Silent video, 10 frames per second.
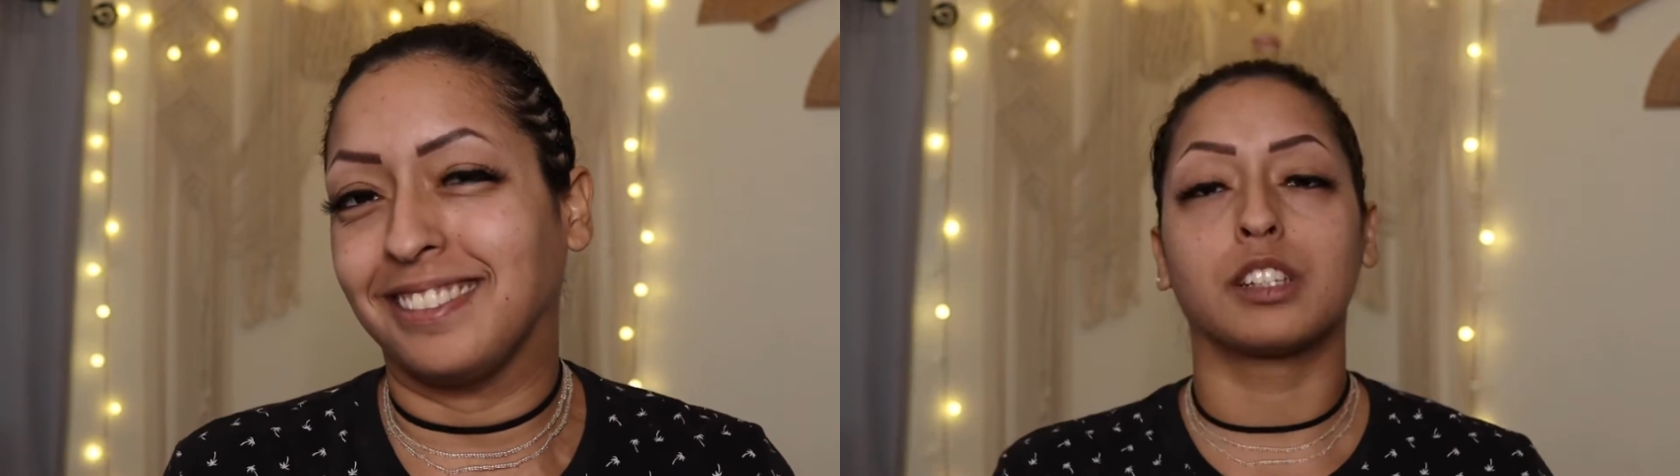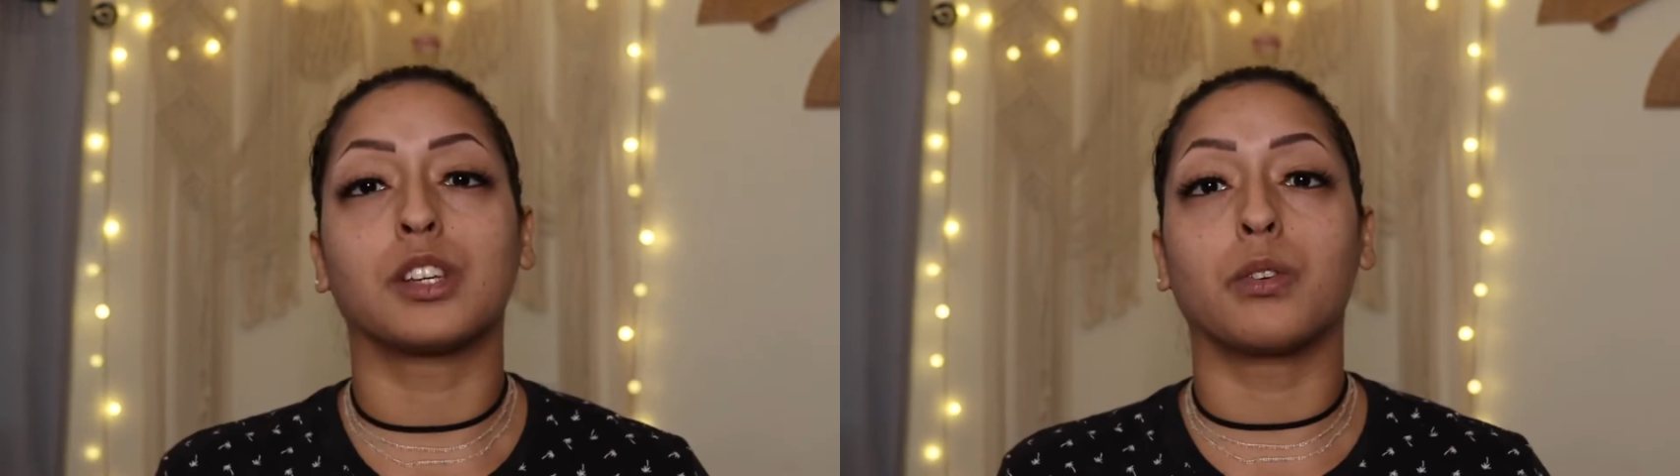
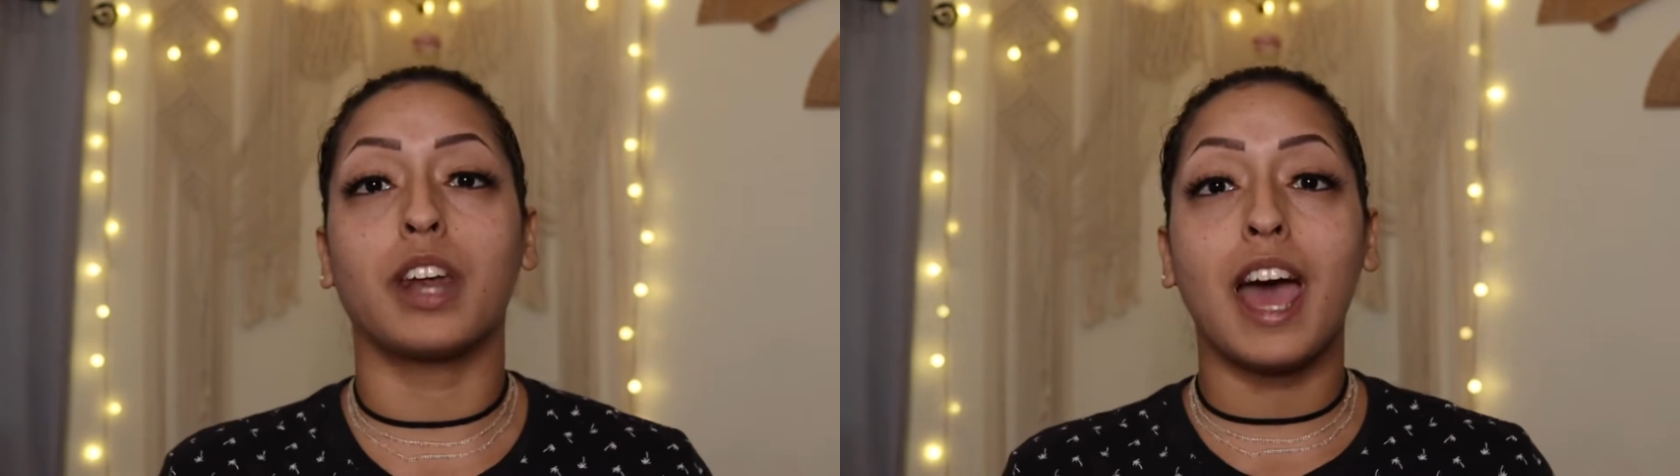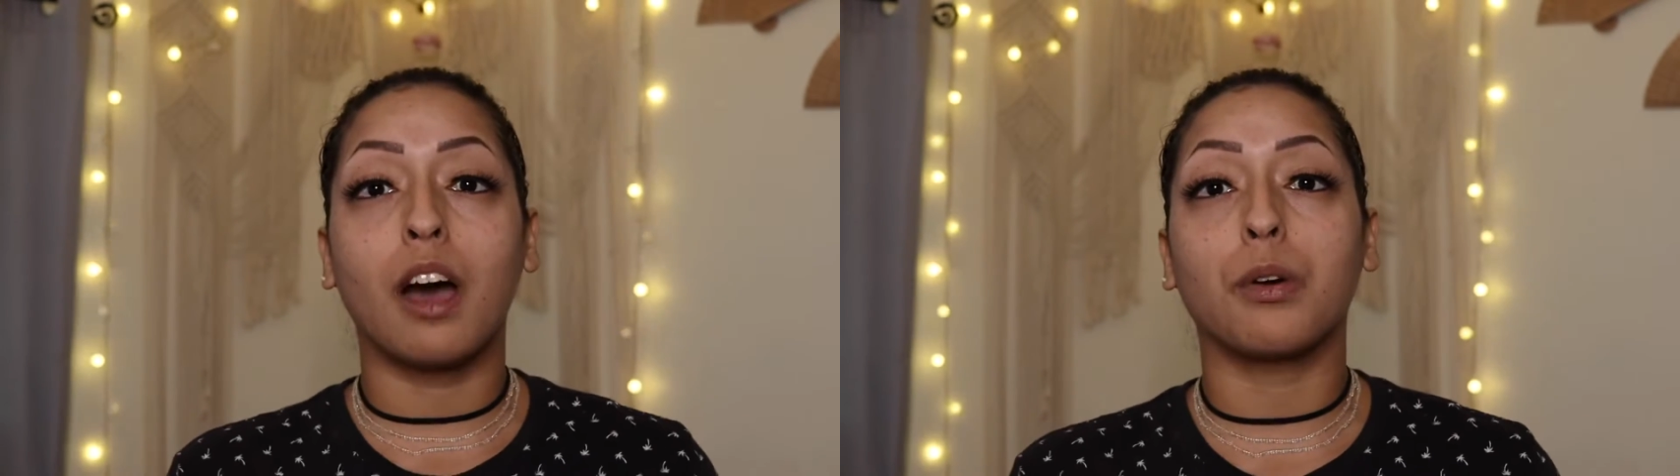So
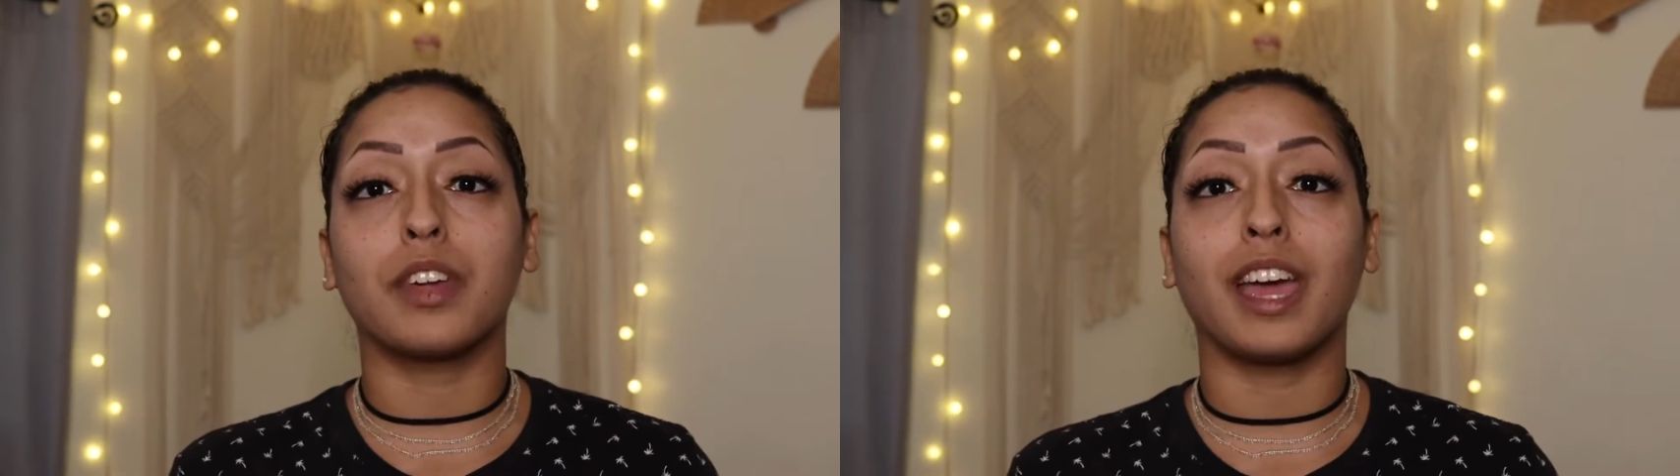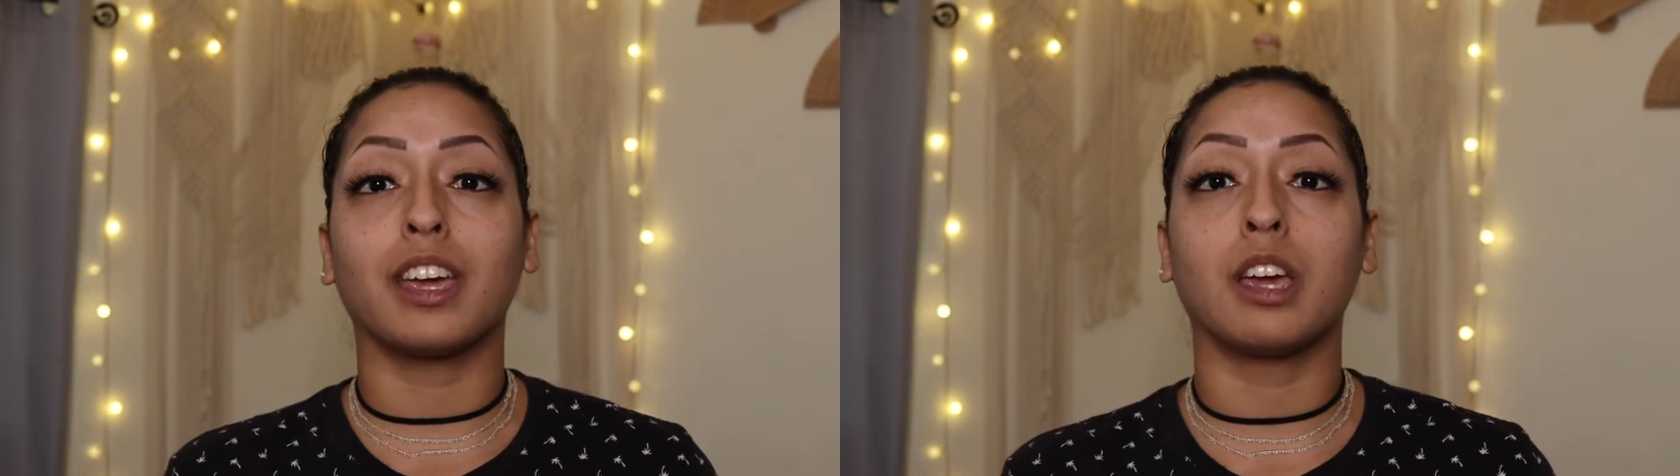now,
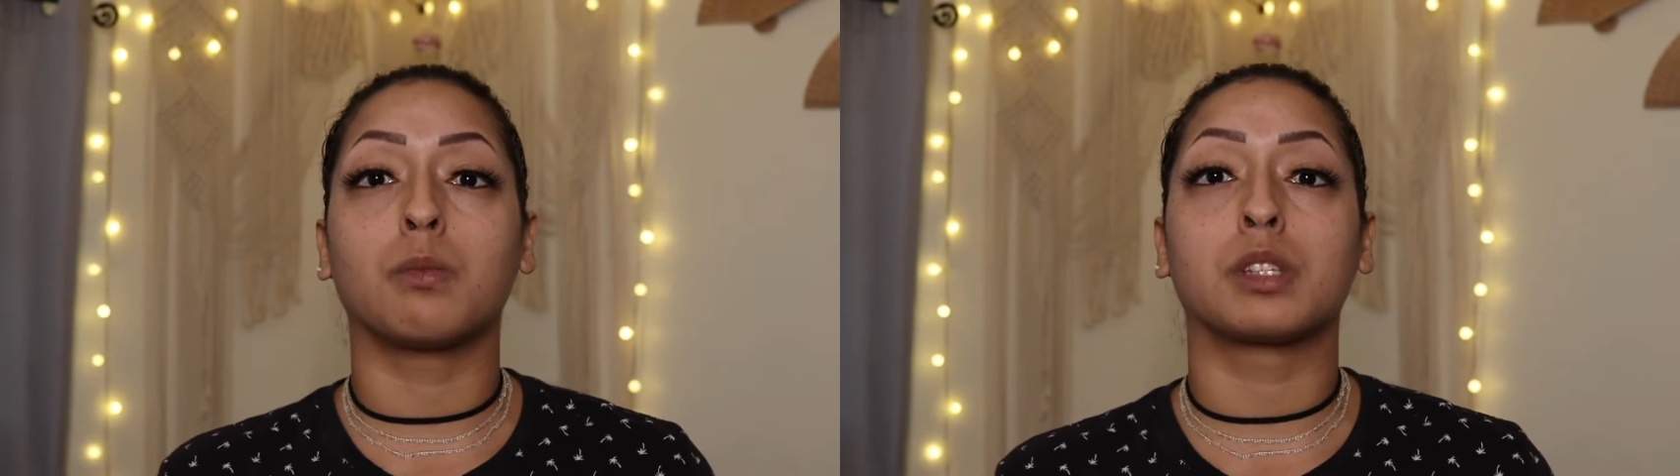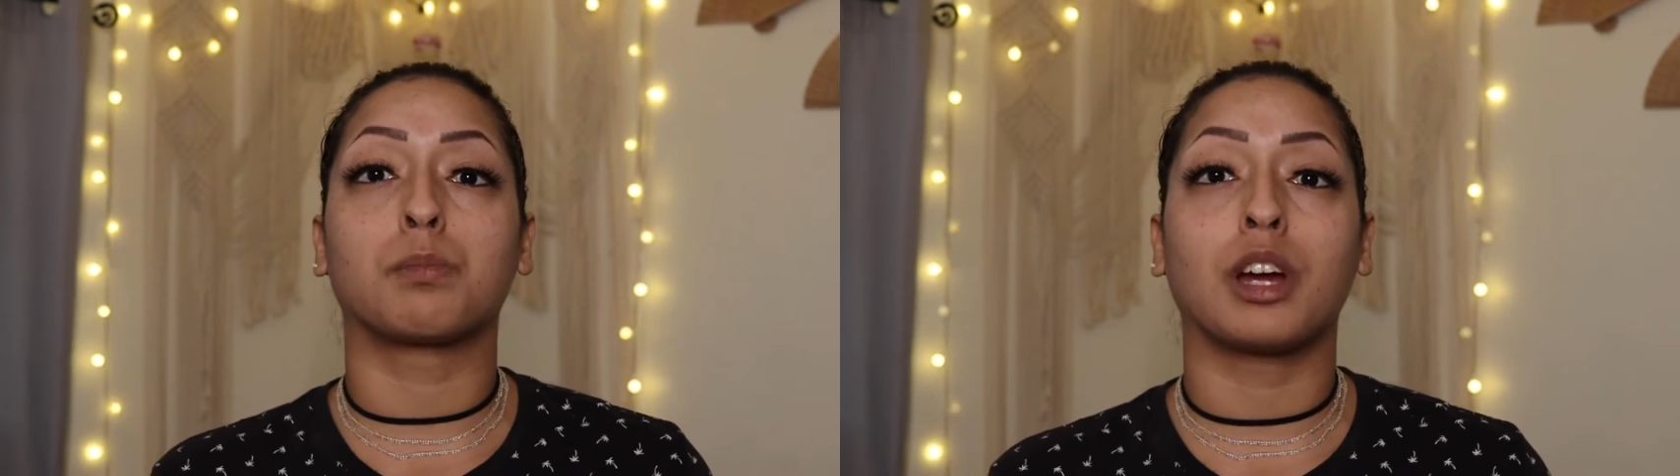The Hanging
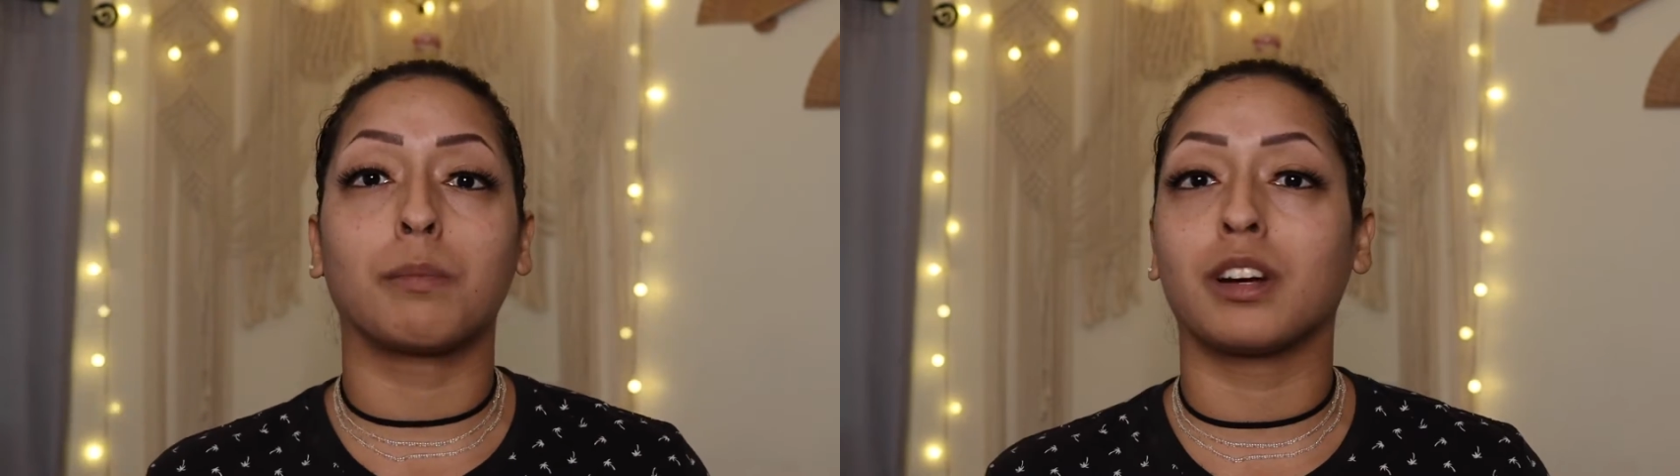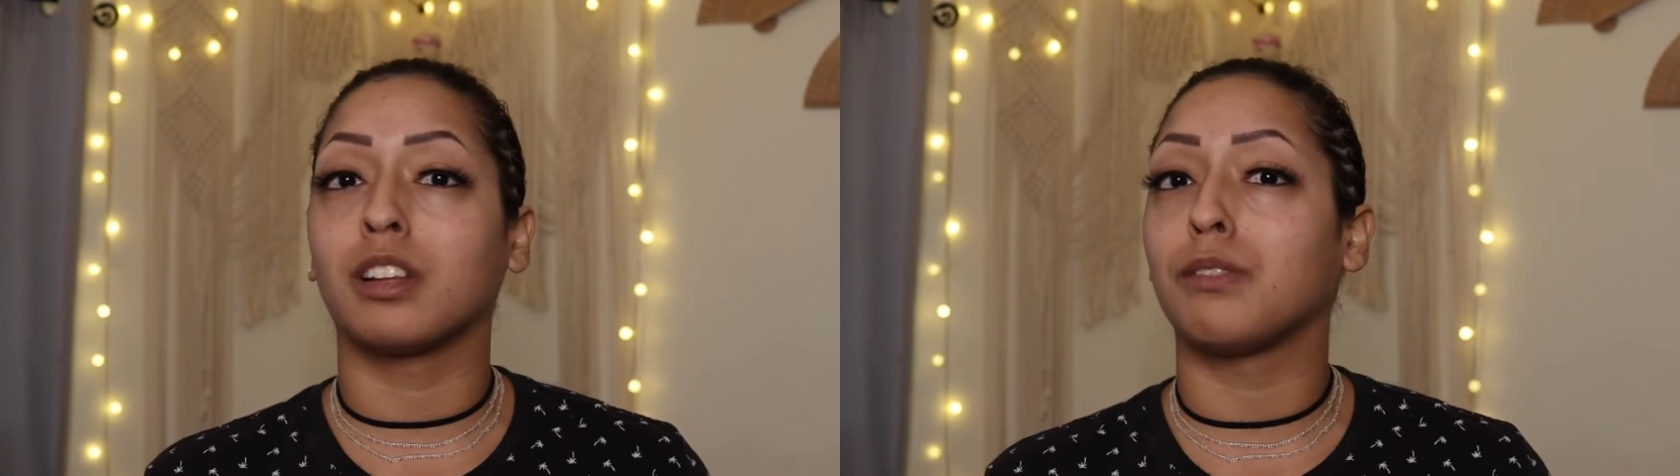was
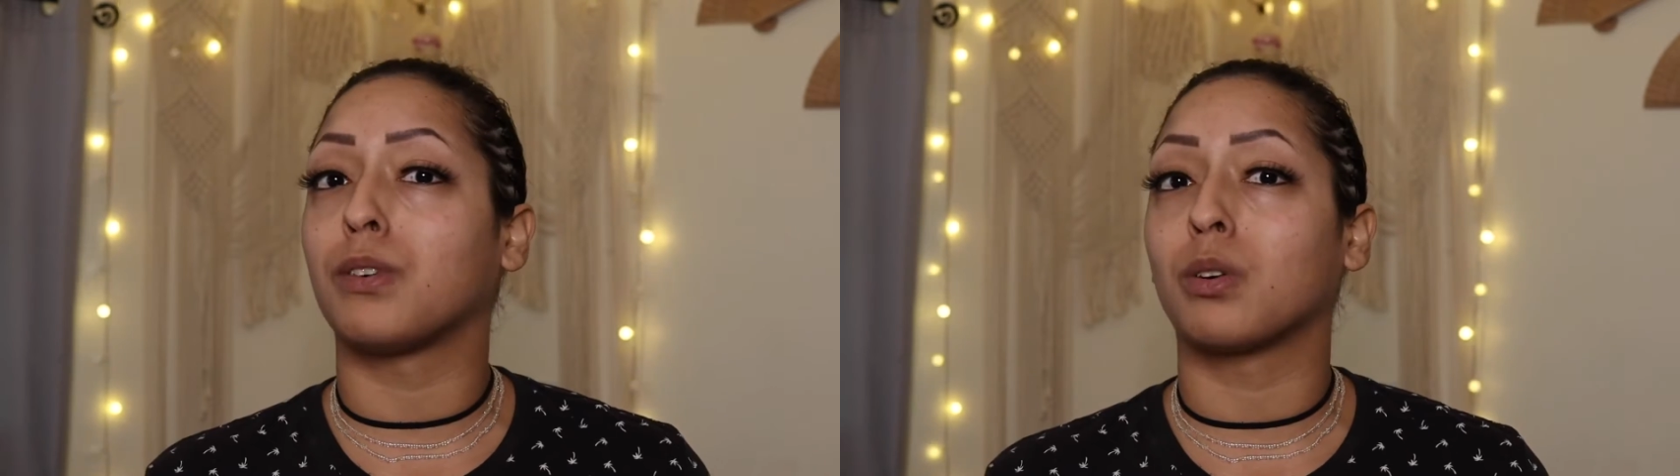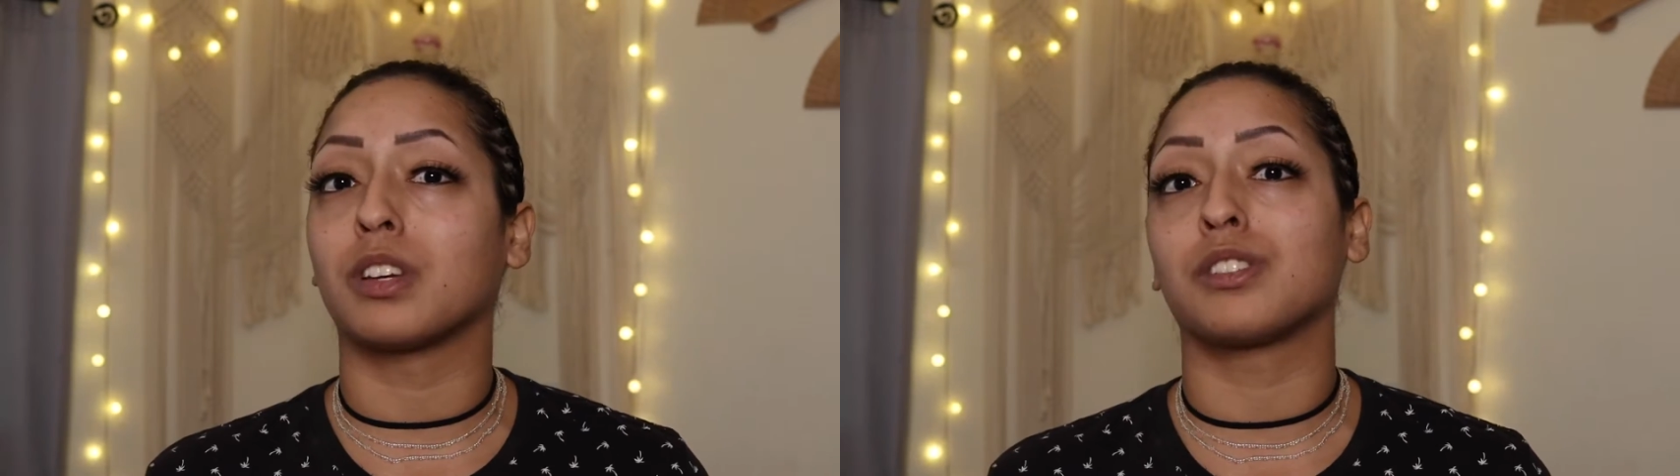primarily
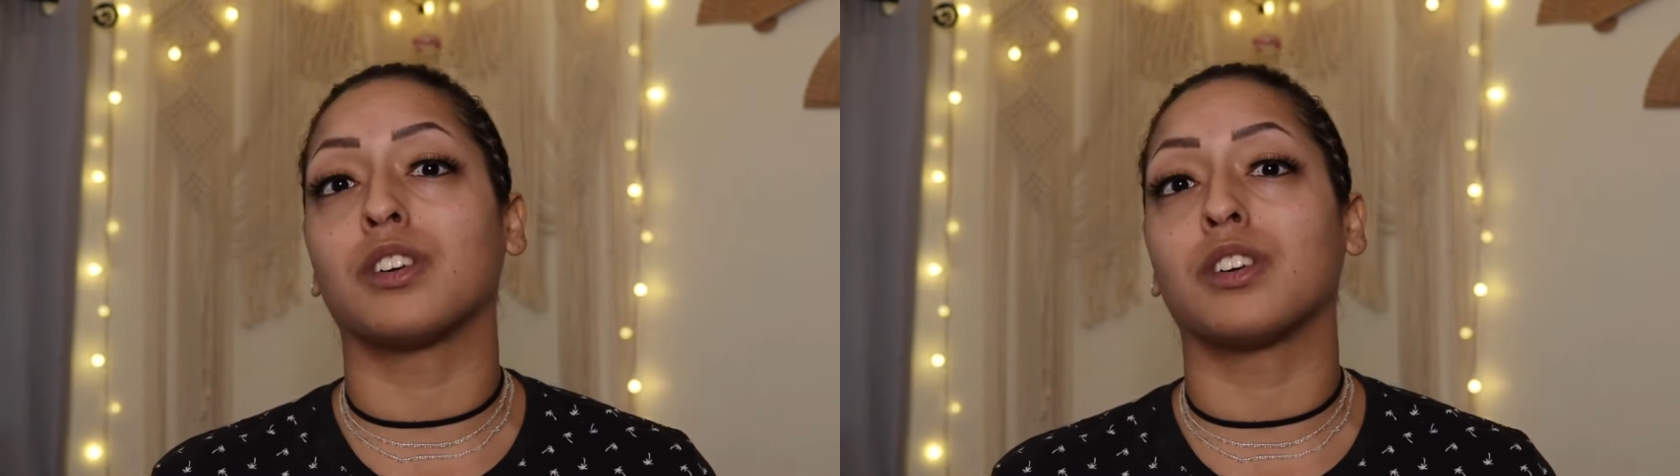focused